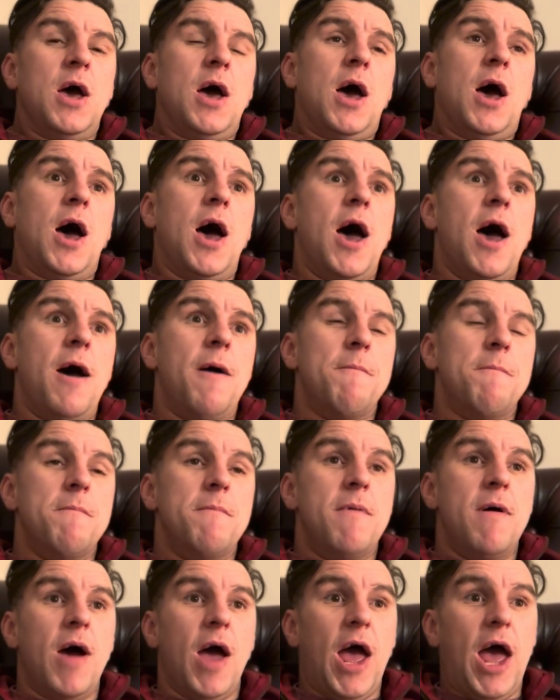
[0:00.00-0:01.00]

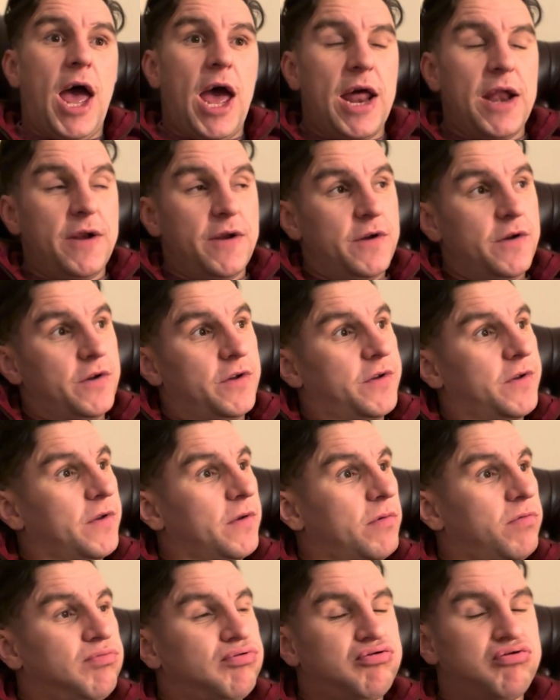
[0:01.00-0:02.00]
and
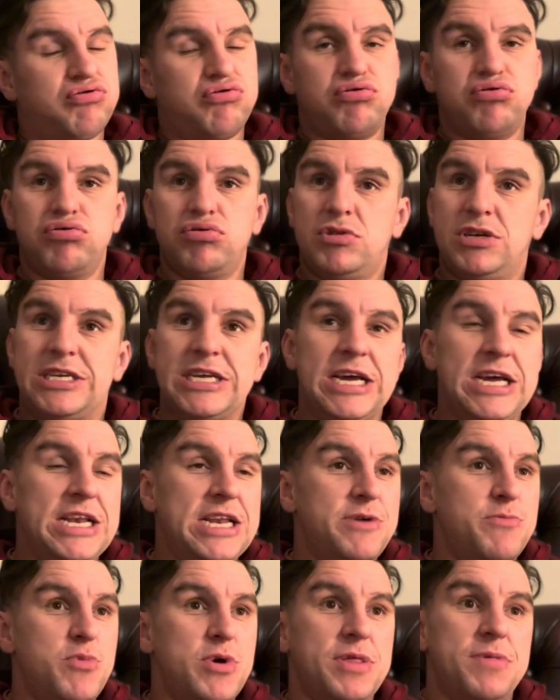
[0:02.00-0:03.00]

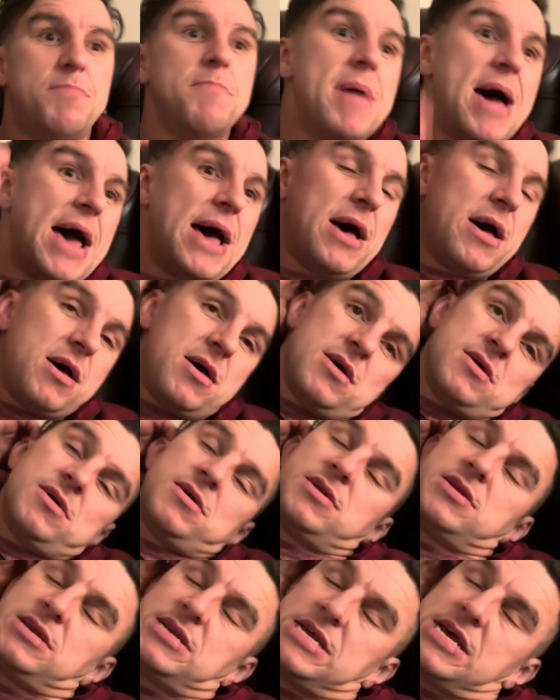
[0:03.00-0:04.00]
dealing with Meta,
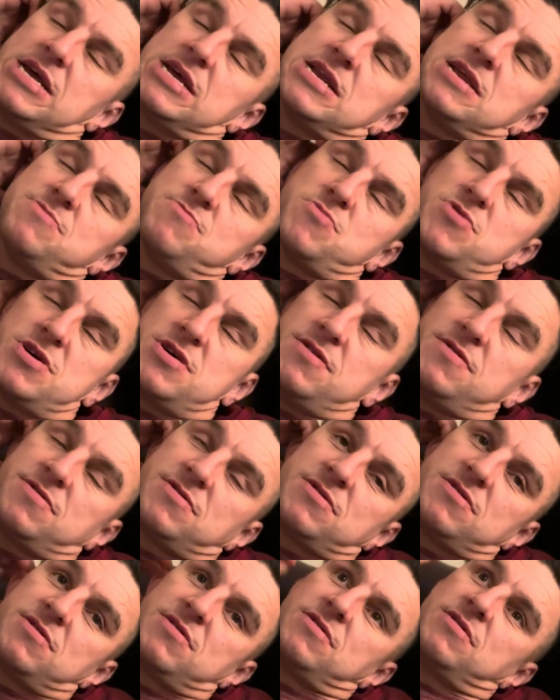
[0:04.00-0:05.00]
dealing
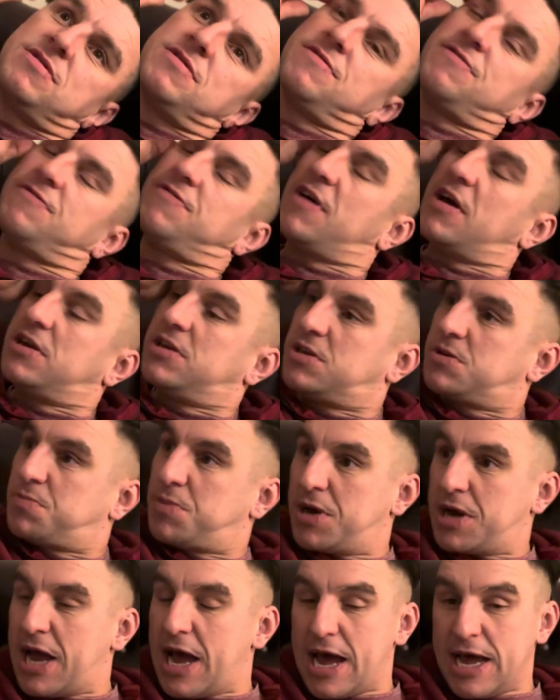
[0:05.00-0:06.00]
with the
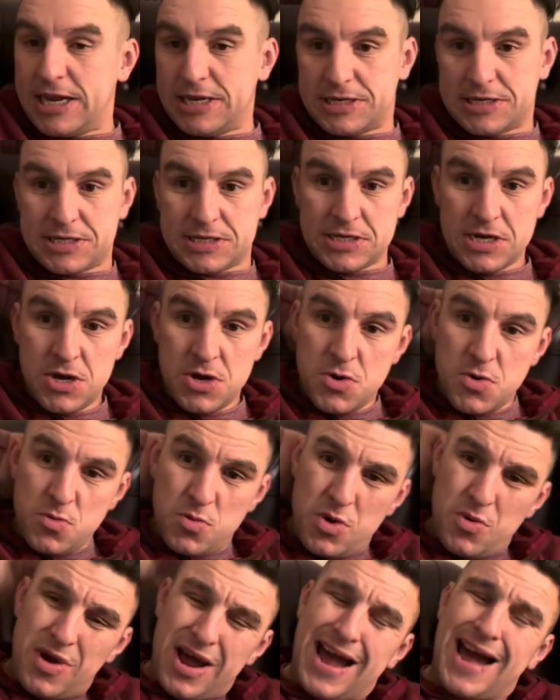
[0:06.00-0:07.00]
Facebook ads.
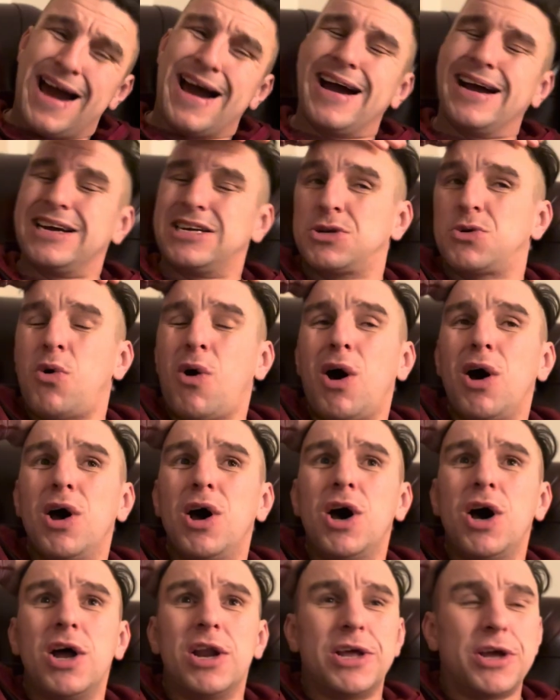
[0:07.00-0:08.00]
We were hacked quite
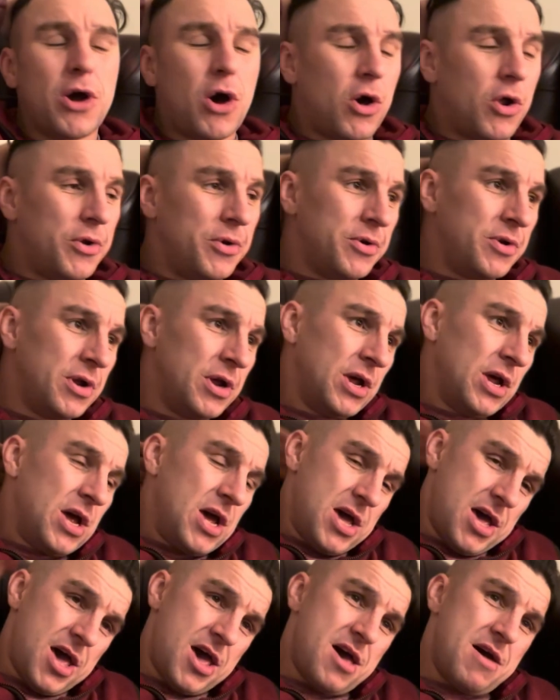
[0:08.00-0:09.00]
early on.
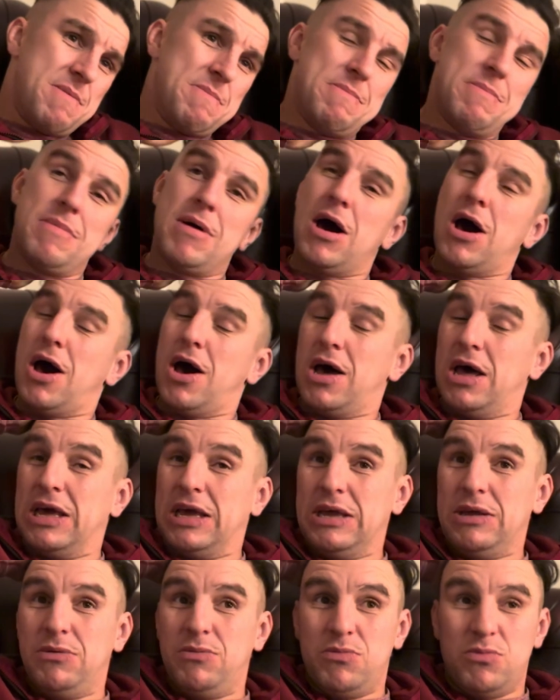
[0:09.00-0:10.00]

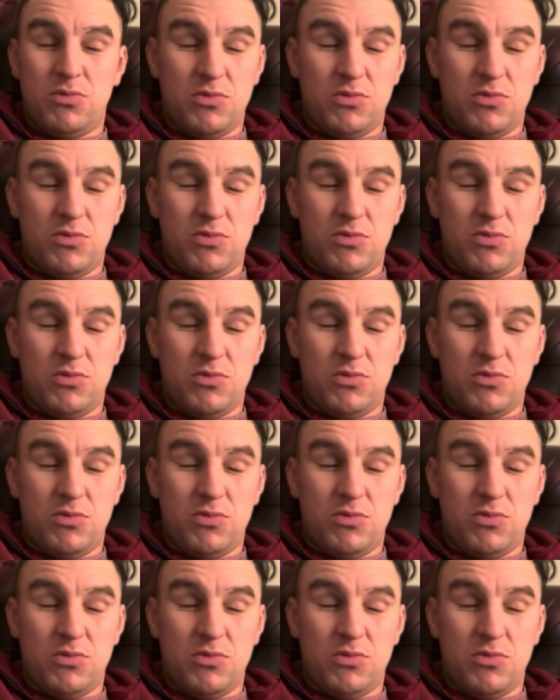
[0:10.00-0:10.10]
I